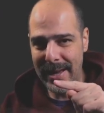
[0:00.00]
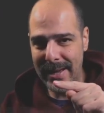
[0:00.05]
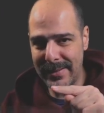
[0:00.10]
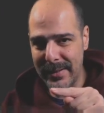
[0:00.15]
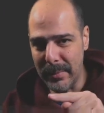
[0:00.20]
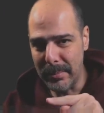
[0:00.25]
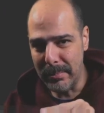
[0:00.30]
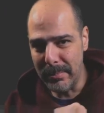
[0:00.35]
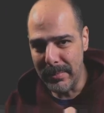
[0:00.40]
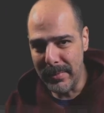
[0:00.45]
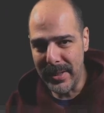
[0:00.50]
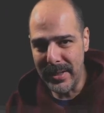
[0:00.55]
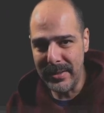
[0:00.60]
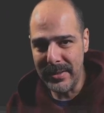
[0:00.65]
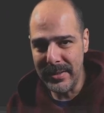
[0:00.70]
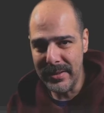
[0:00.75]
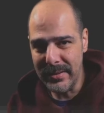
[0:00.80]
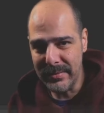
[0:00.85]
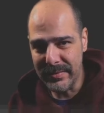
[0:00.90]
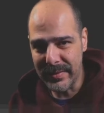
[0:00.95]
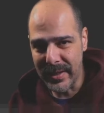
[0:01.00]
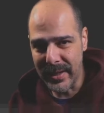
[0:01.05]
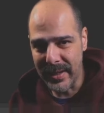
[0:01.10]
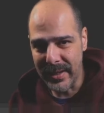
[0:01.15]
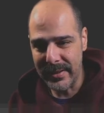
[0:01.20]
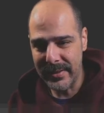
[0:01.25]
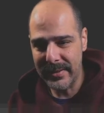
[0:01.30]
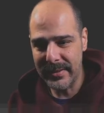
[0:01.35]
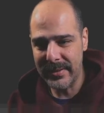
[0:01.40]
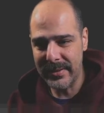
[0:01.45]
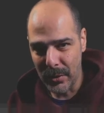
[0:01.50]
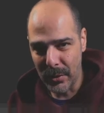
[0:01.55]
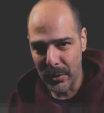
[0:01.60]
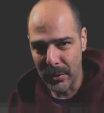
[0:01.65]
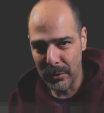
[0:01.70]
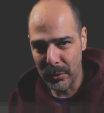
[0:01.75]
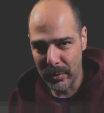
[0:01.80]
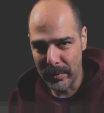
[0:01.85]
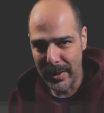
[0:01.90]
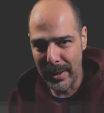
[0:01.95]
as a MIDI device
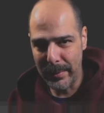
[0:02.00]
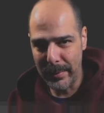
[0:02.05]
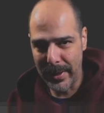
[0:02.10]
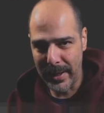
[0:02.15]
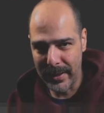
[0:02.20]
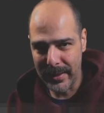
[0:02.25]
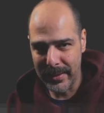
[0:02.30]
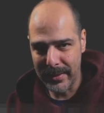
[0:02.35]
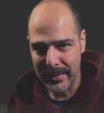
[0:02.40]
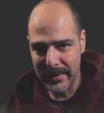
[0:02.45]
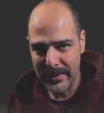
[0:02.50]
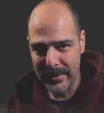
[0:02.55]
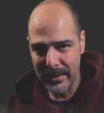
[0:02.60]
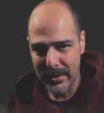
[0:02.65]
to my Mac.